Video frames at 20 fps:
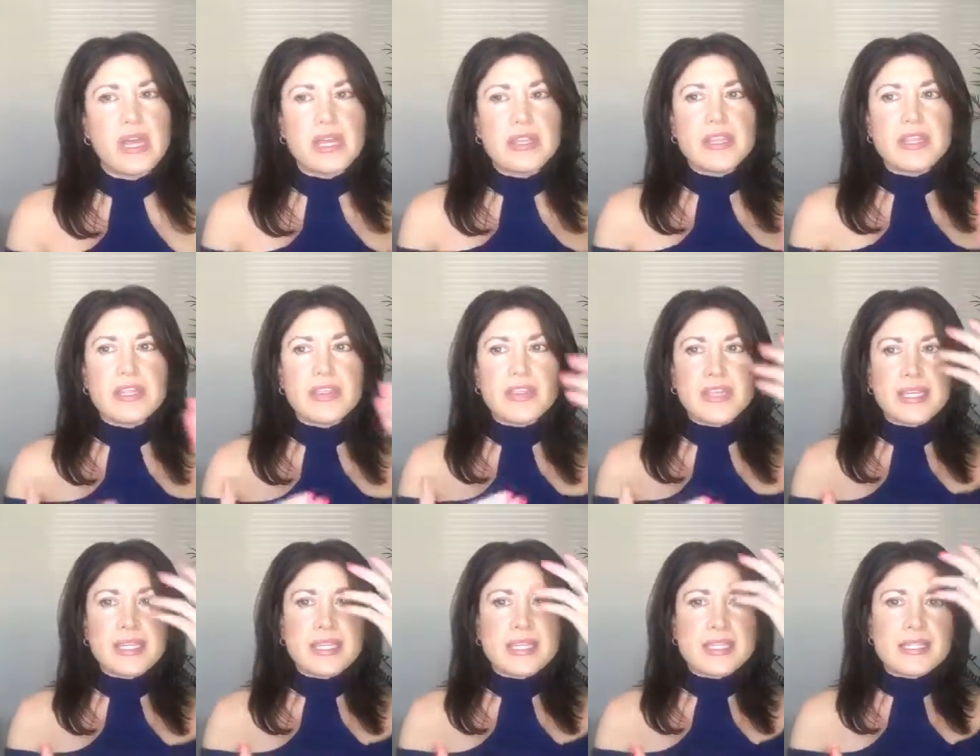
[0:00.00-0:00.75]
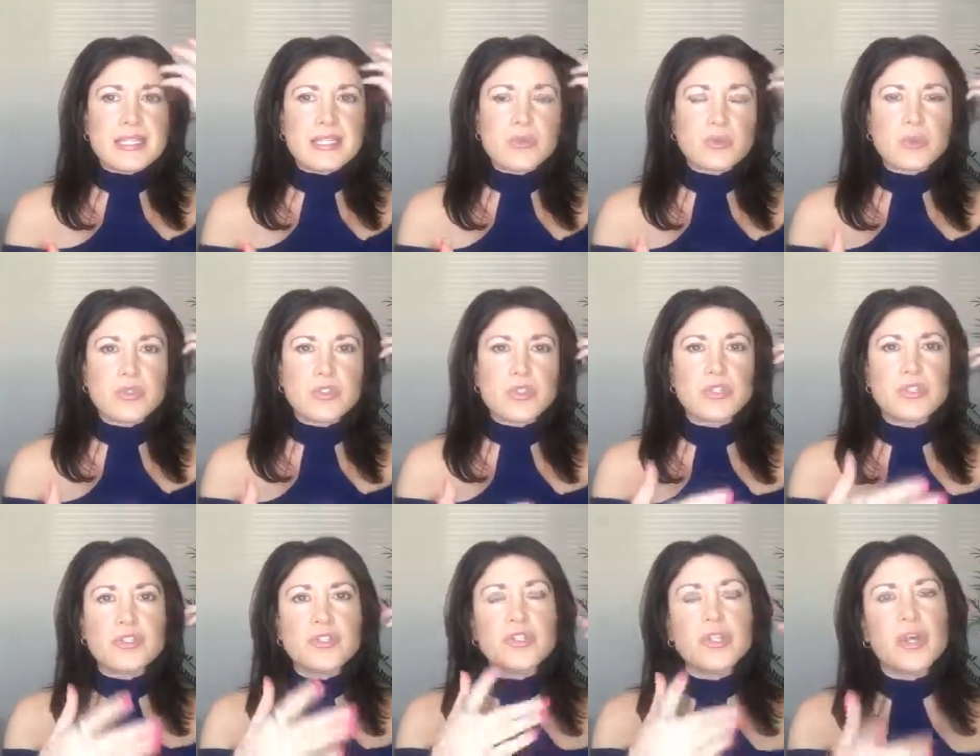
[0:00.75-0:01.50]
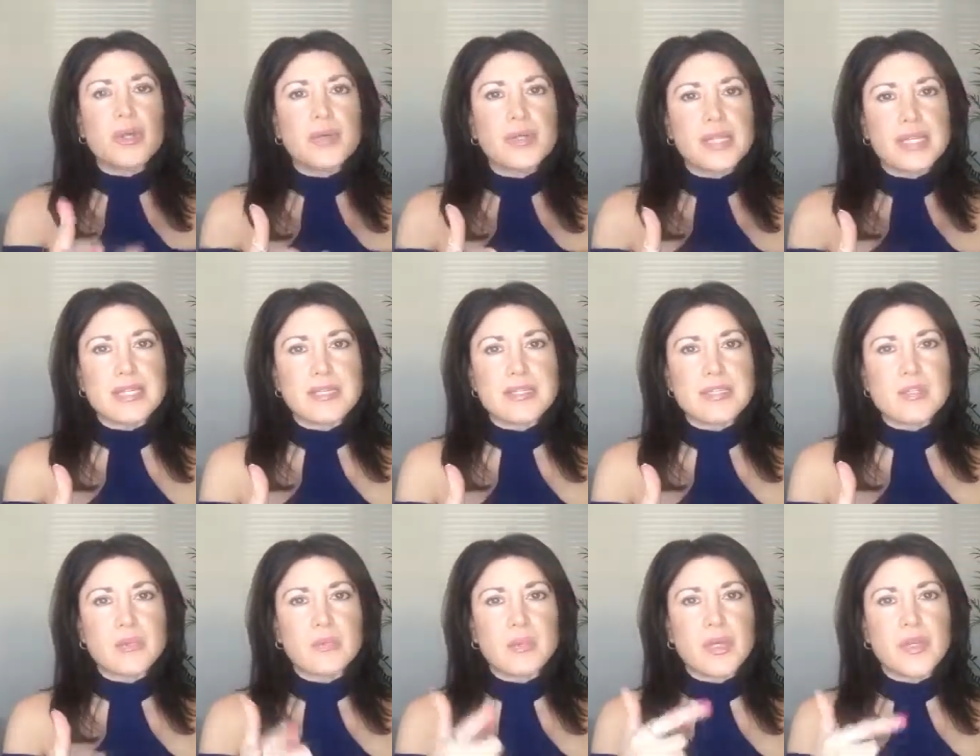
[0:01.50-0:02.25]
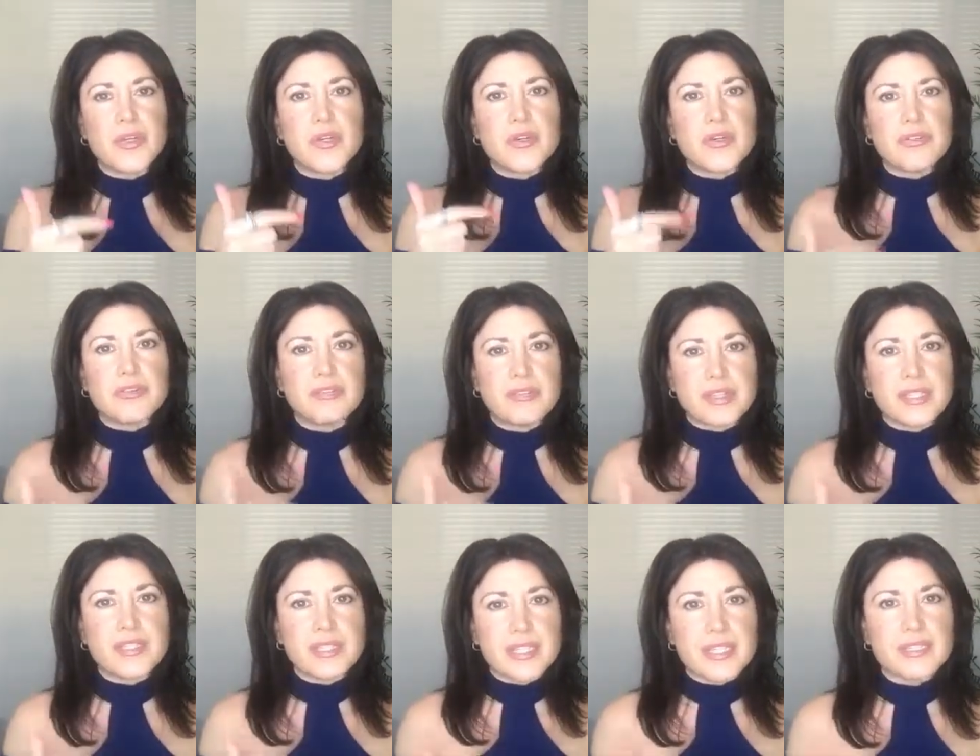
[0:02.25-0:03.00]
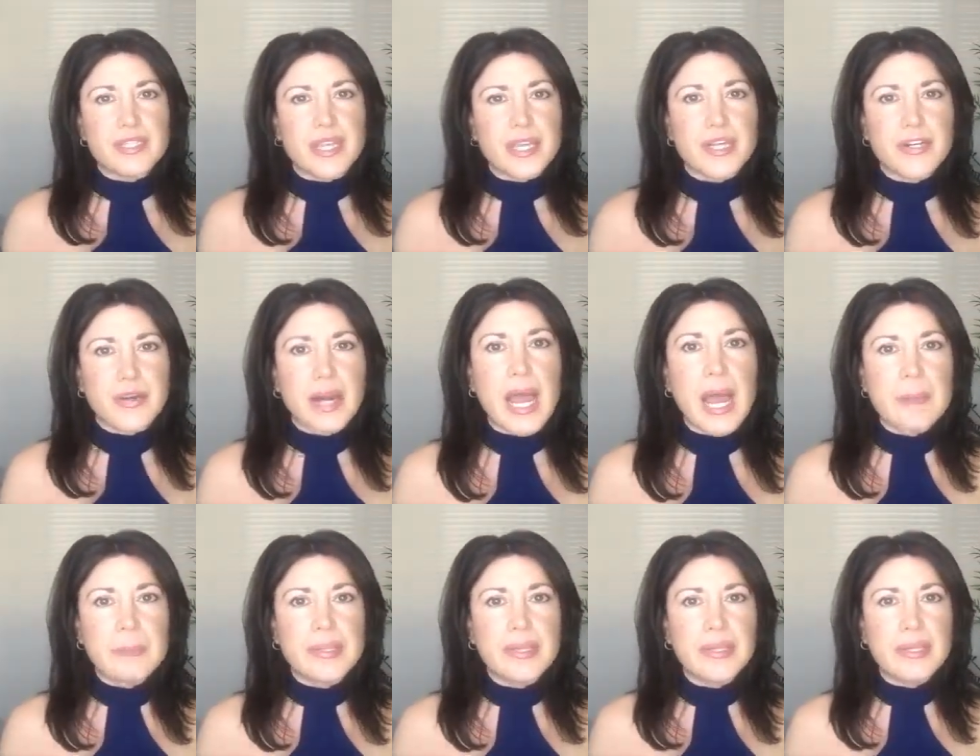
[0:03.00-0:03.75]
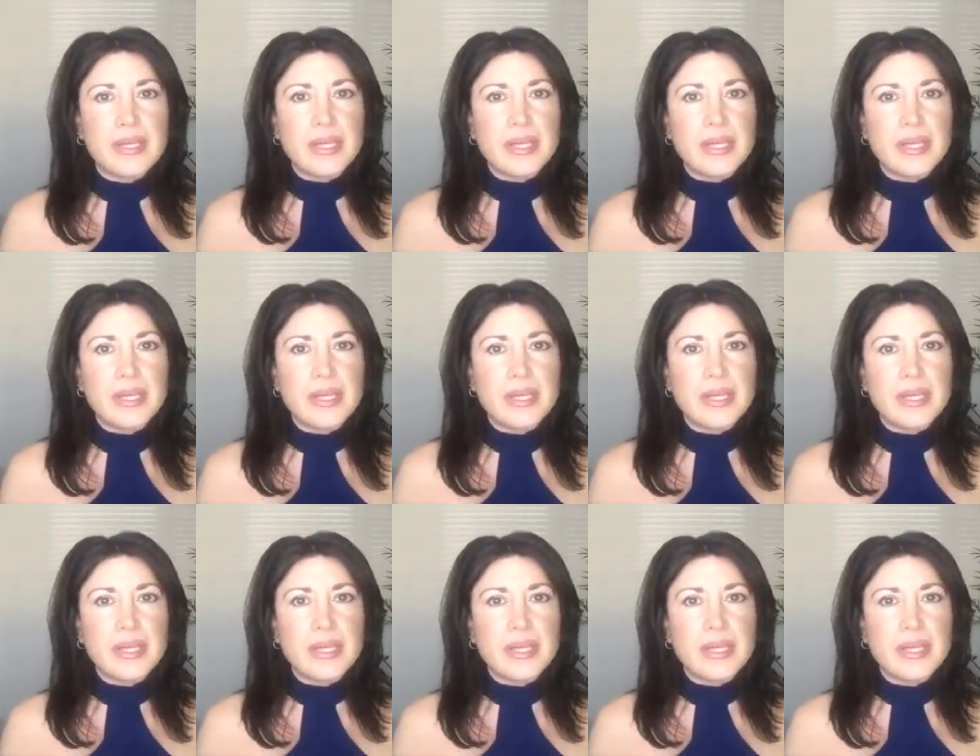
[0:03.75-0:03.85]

The thing is to notice when you're feeling like crap.